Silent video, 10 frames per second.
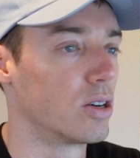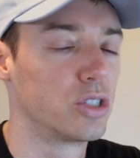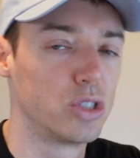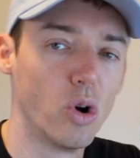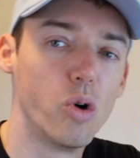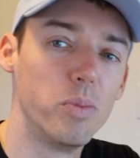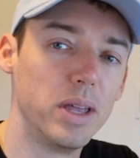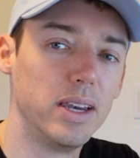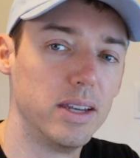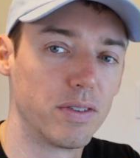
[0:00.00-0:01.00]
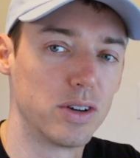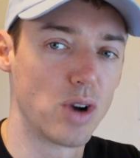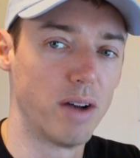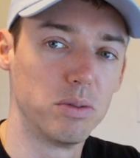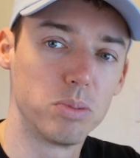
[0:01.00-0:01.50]
so many different
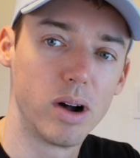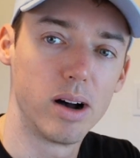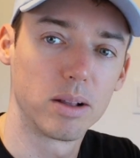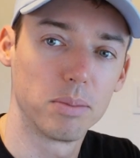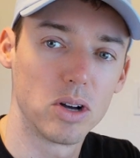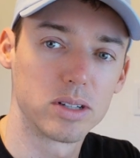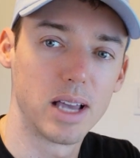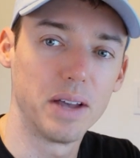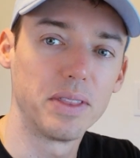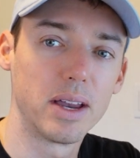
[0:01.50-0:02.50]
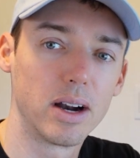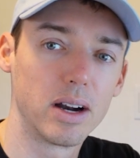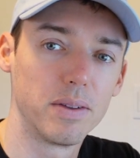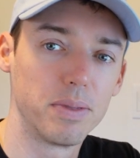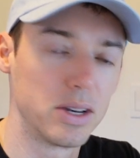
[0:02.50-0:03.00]
travel blogs out
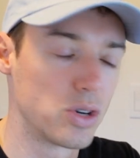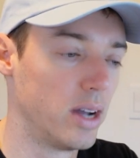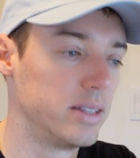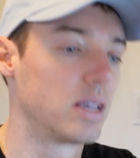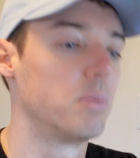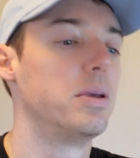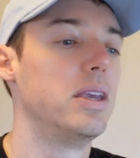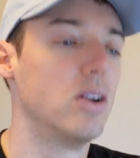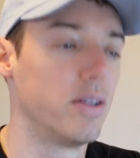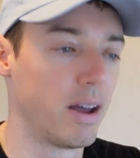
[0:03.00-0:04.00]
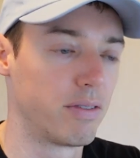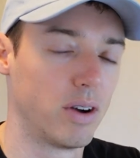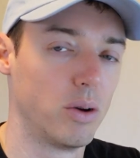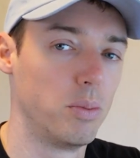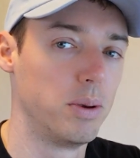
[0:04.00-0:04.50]
there that trying to compete on that
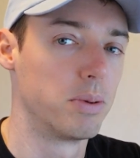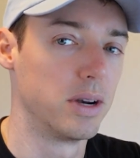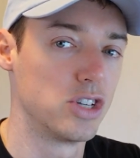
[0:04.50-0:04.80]
front will be pretty